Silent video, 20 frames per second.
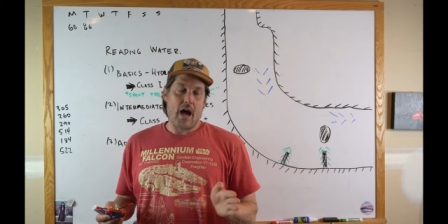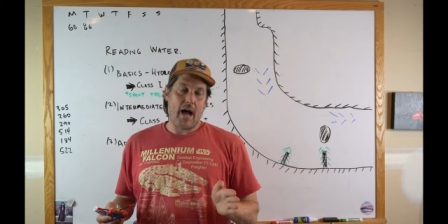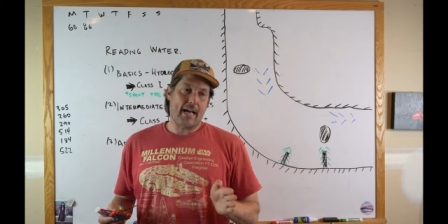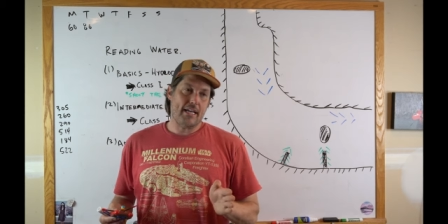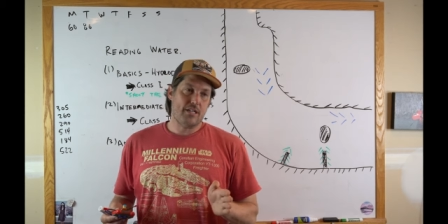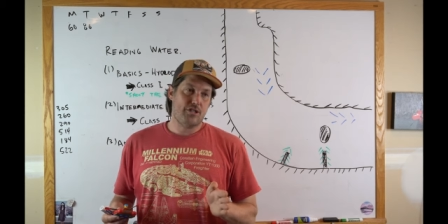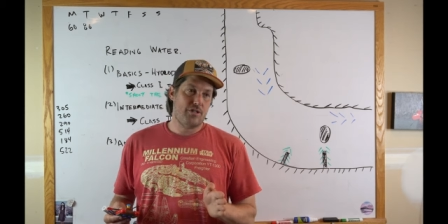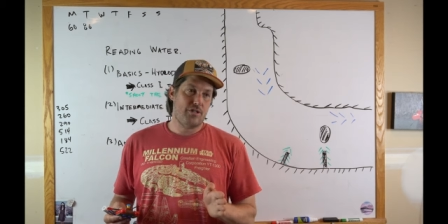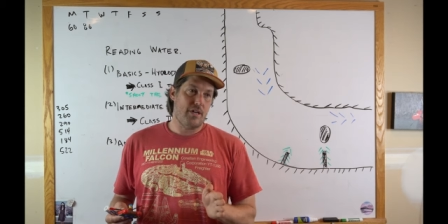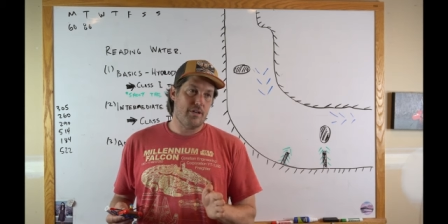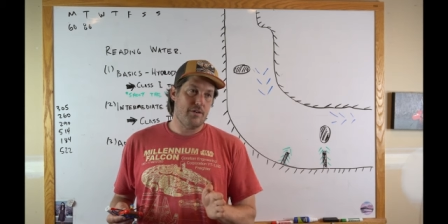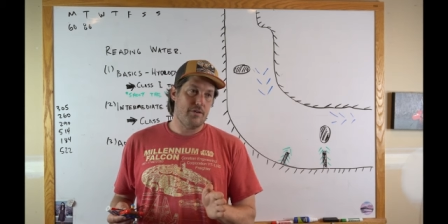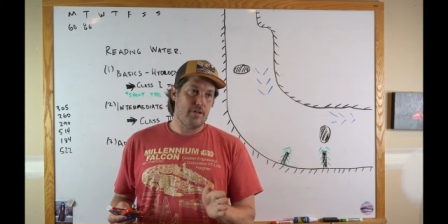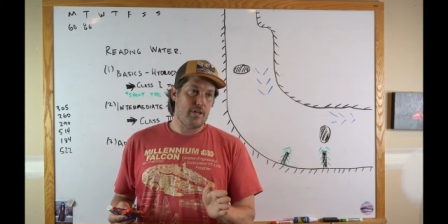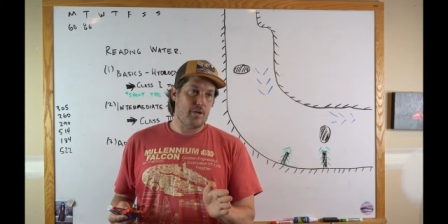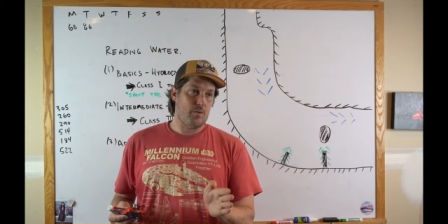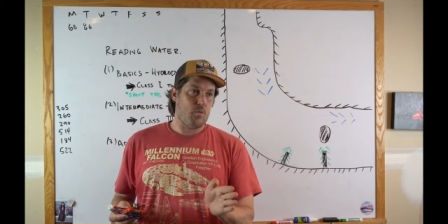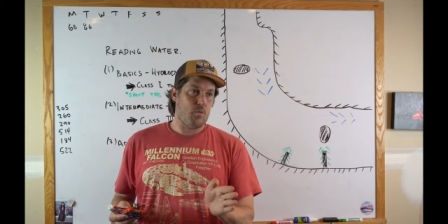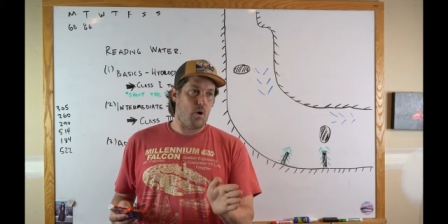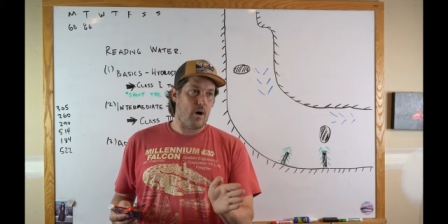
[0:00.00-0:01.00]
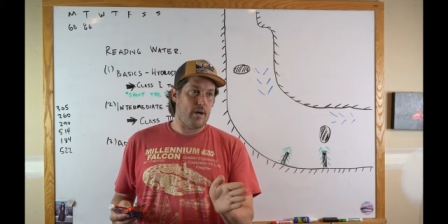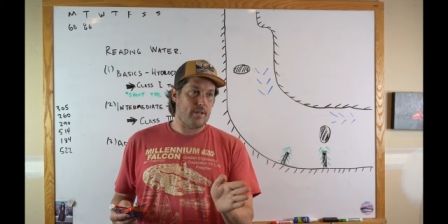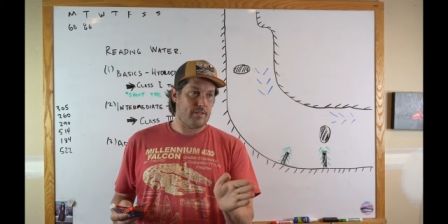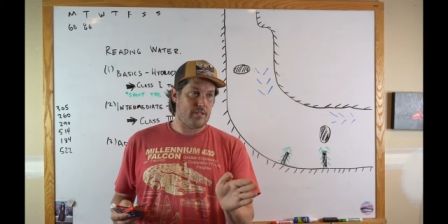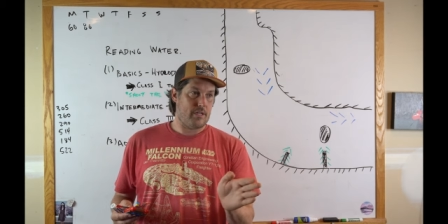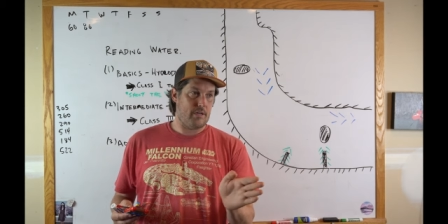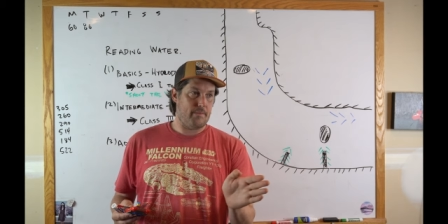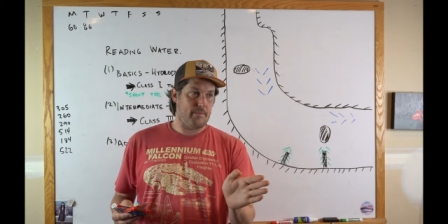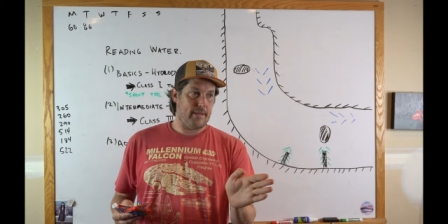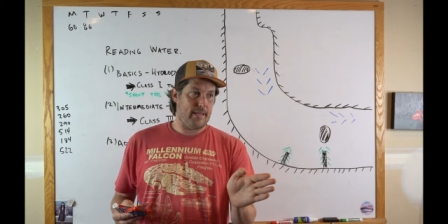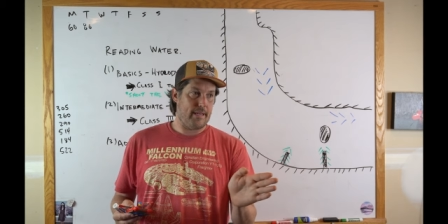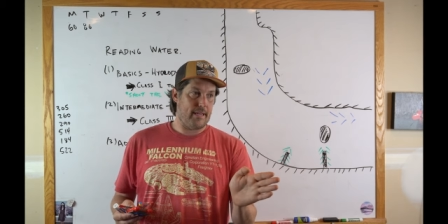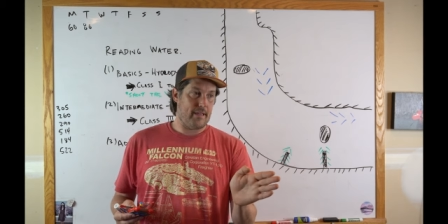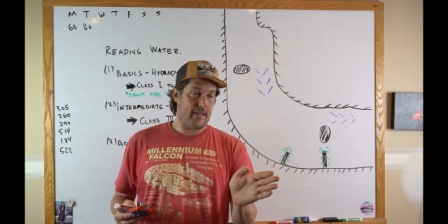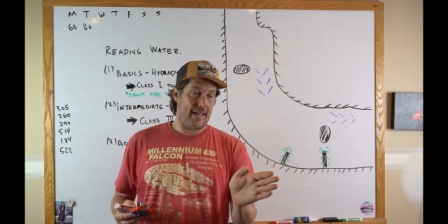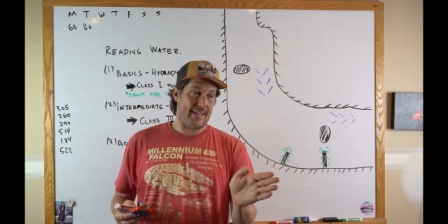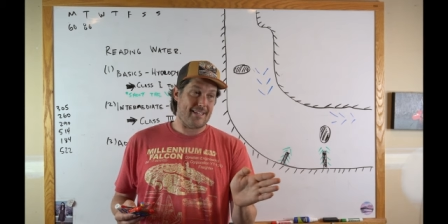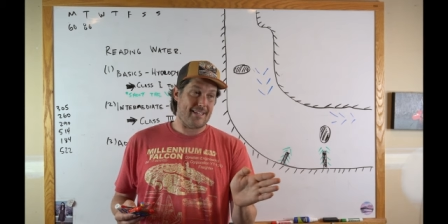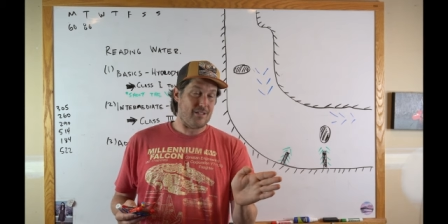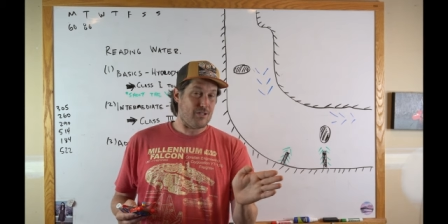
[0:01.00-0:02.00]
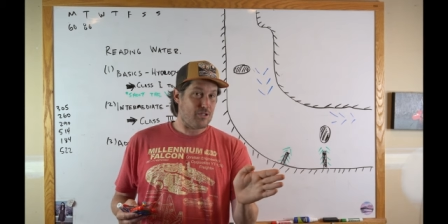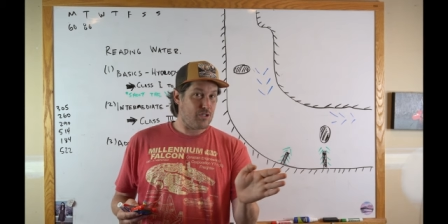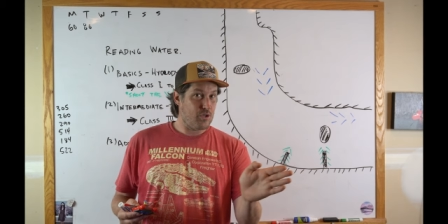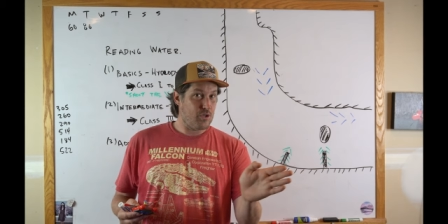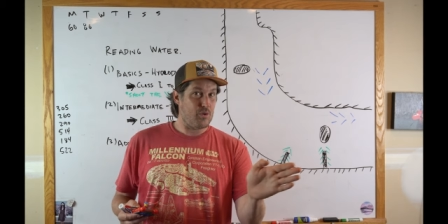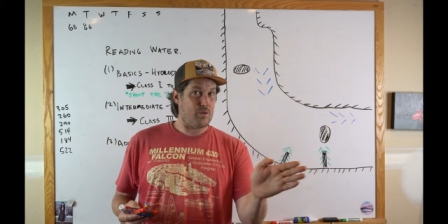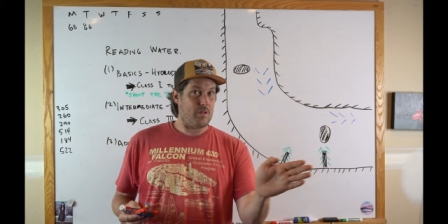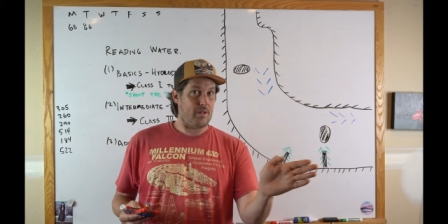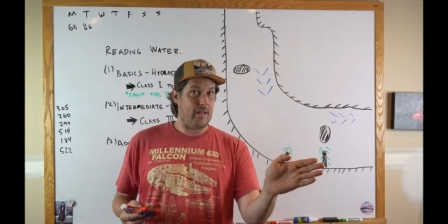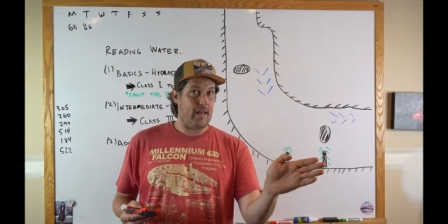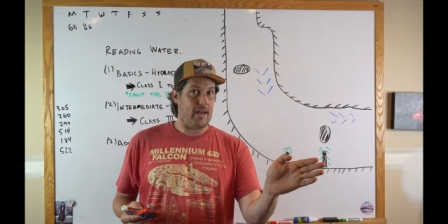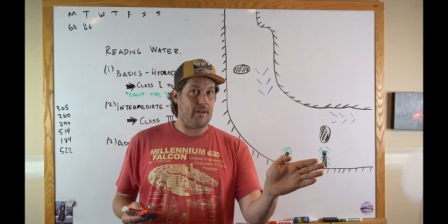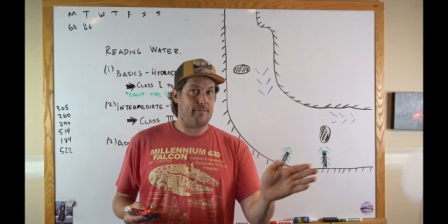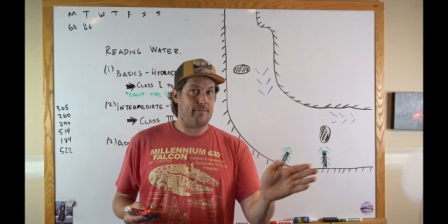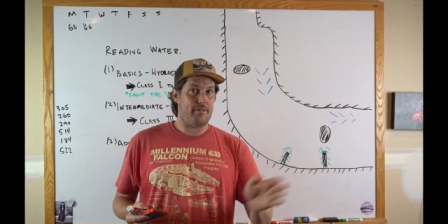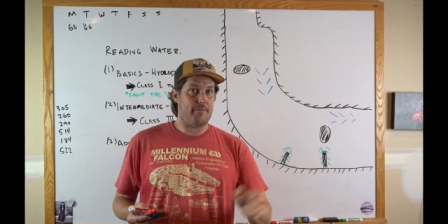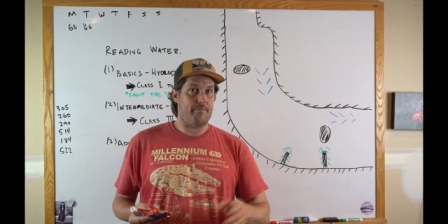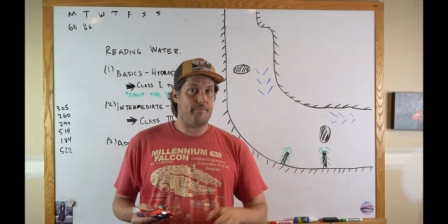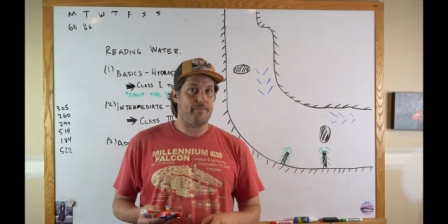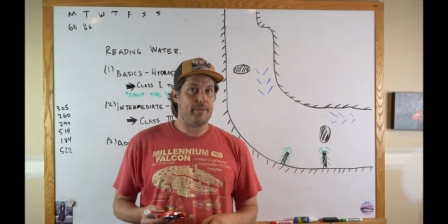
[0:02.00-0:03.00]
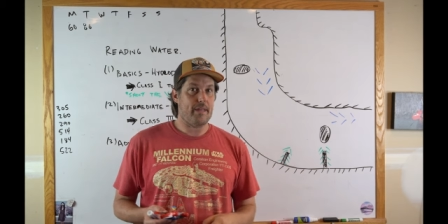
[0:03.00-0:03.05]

I generally want to be like to the left.